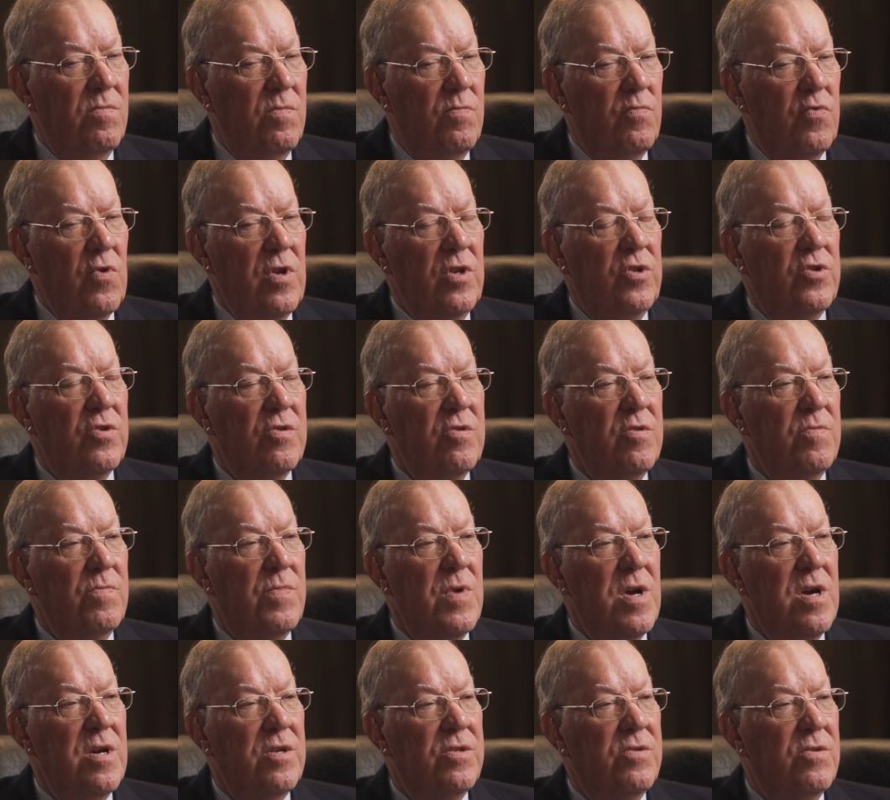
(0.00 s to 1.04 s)
Preacher and
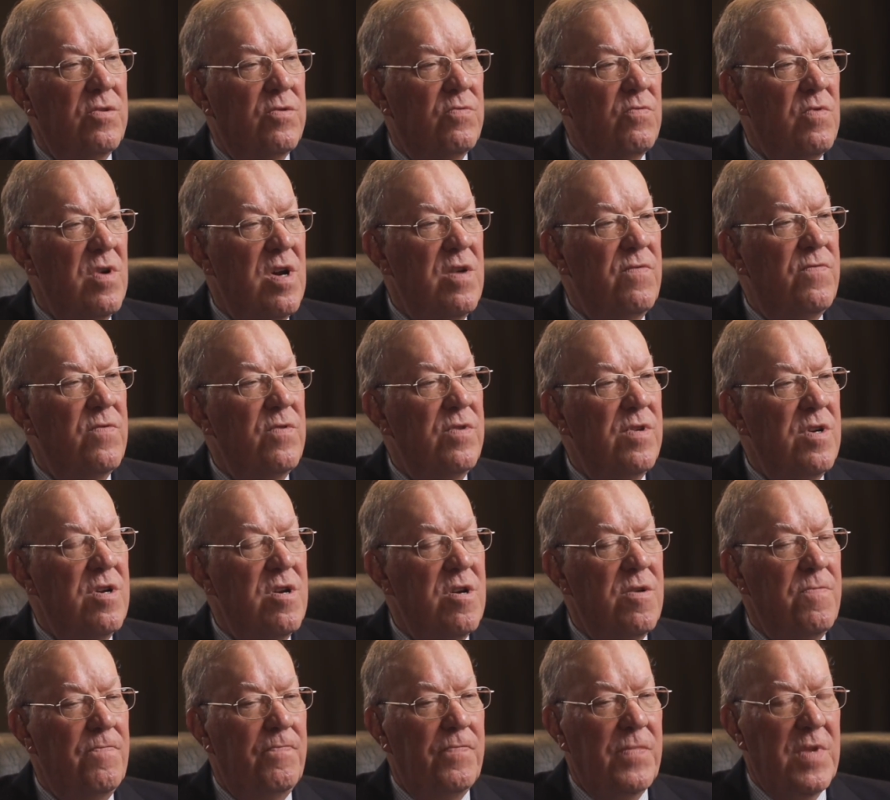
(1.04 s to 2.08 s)
pastor's wife were
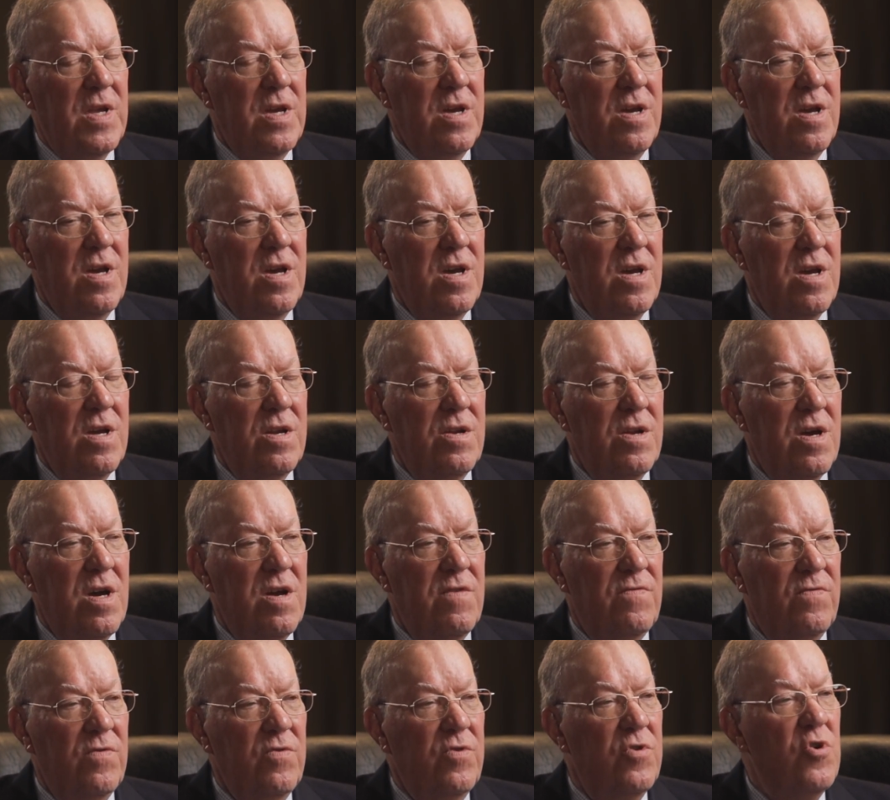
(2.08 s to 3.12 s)
there, and I
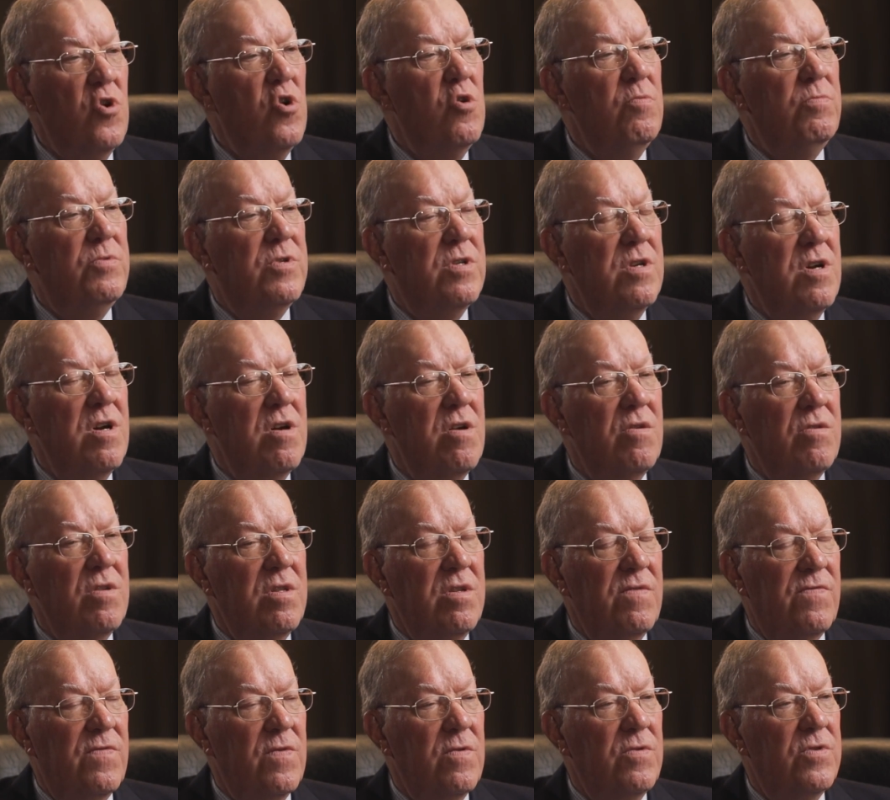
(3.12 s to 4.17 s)
flew to Hobe Sound, and
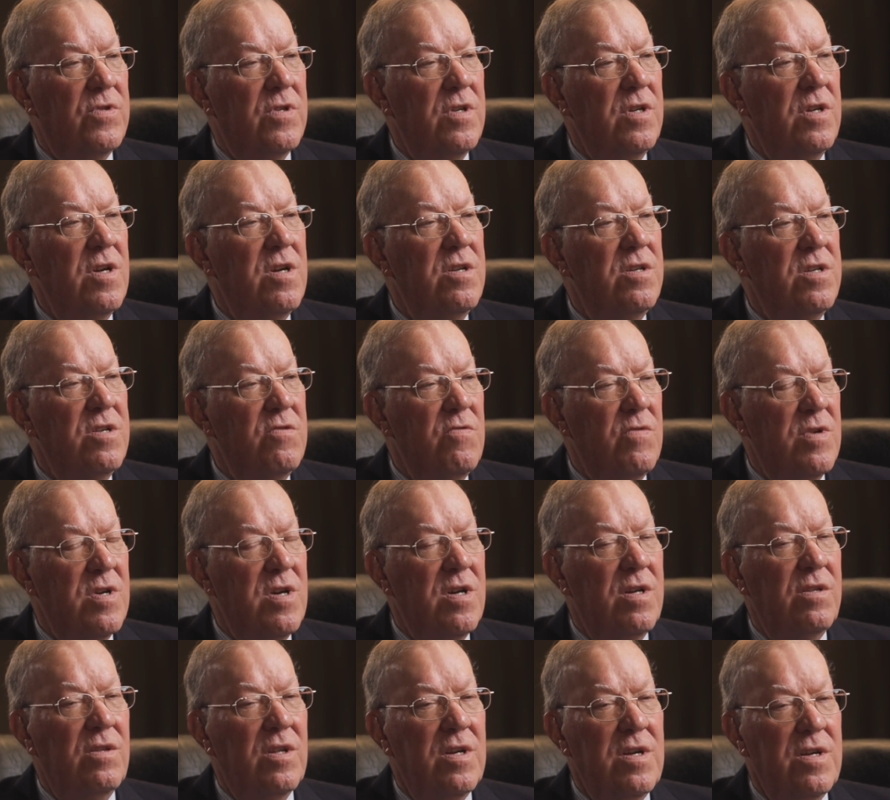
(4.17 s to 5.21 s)
the first thing I did when
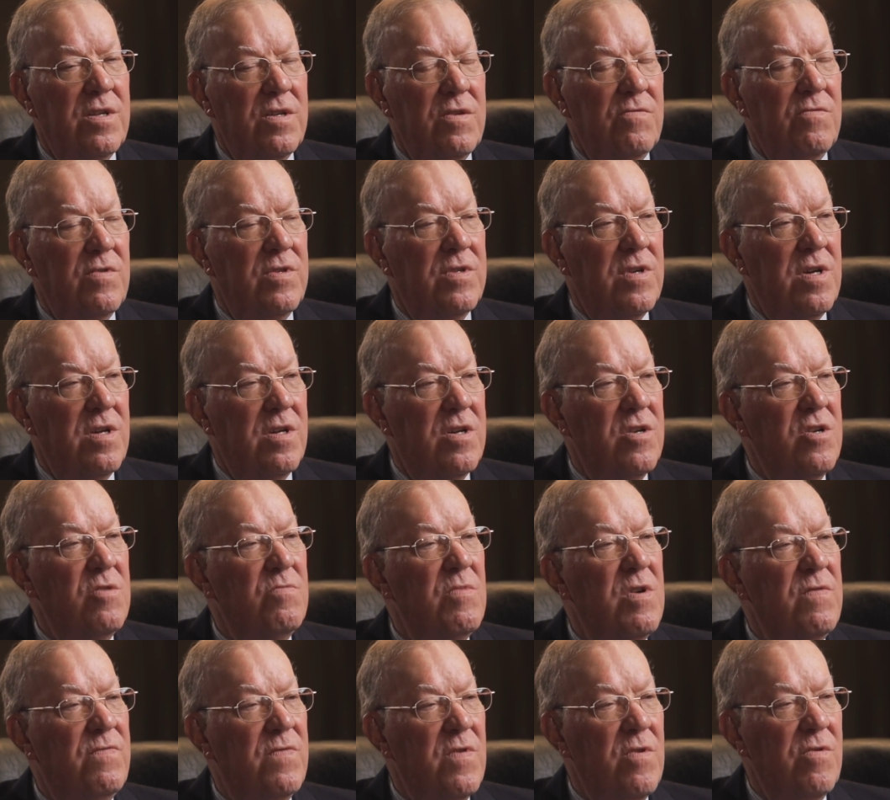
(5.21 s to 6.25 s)
I landed was I got on
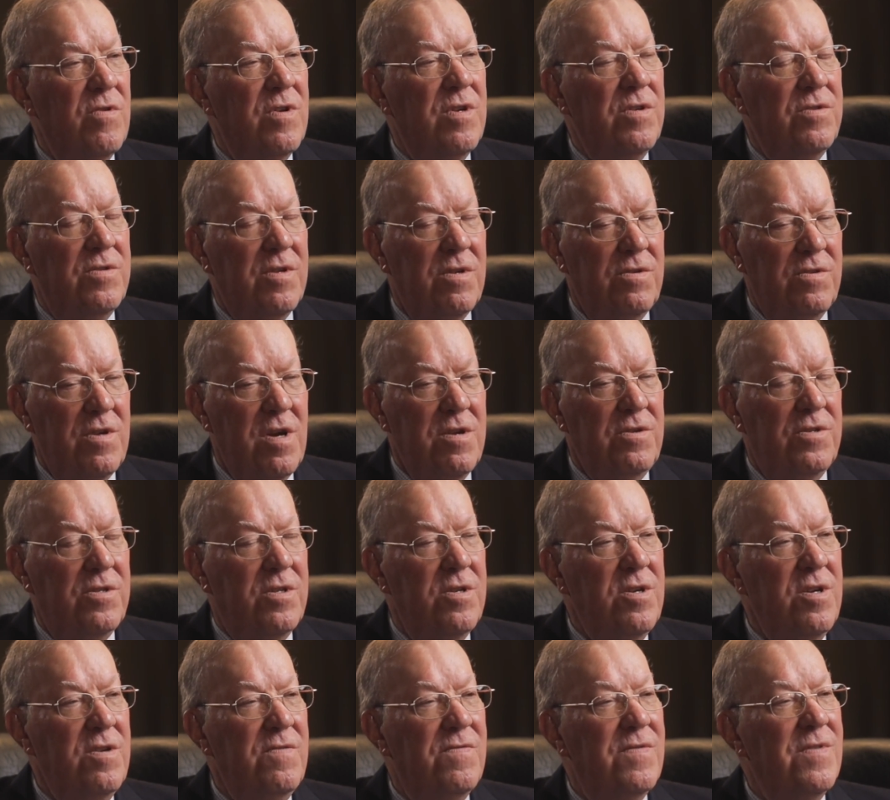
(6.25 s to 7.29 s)
my phone and I said, hey,
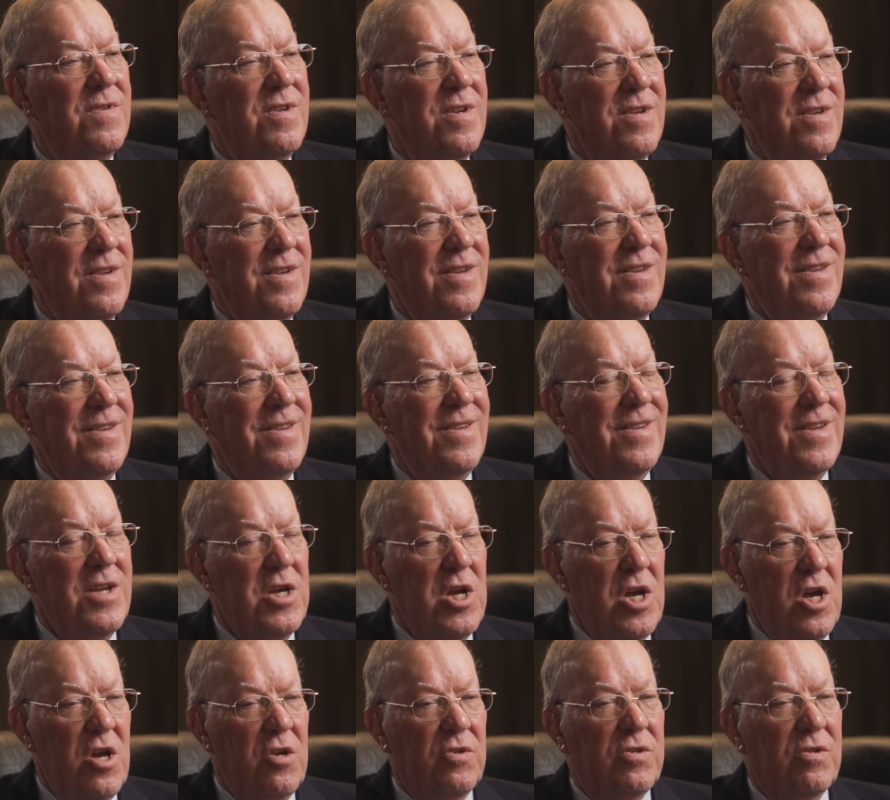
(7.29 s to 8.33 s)
Steve,
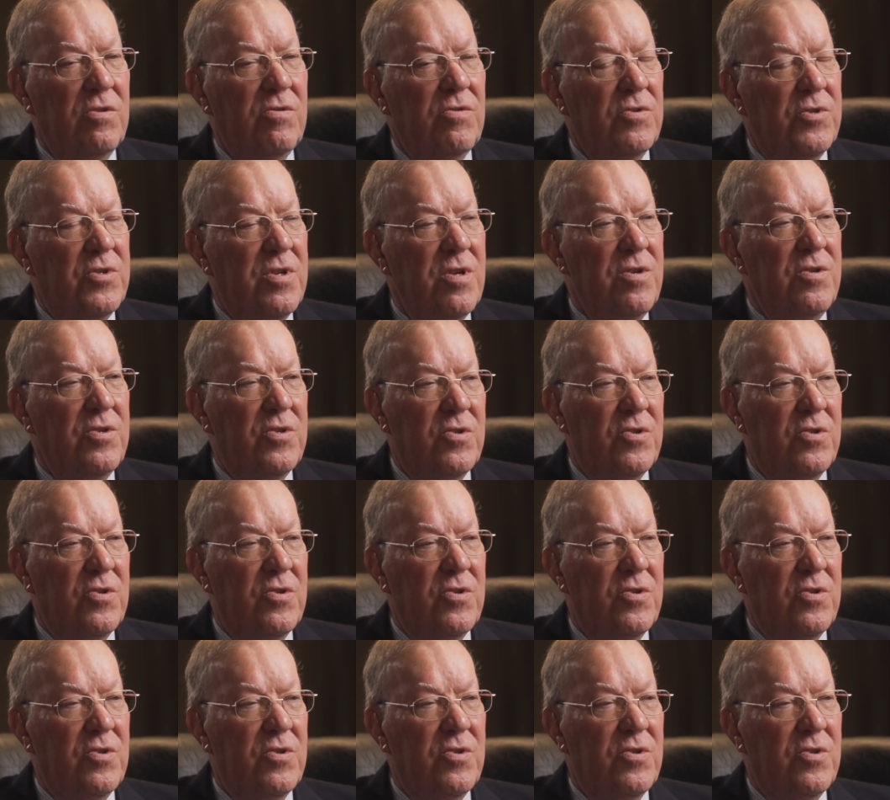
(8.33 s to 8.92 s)
here's a little Sunday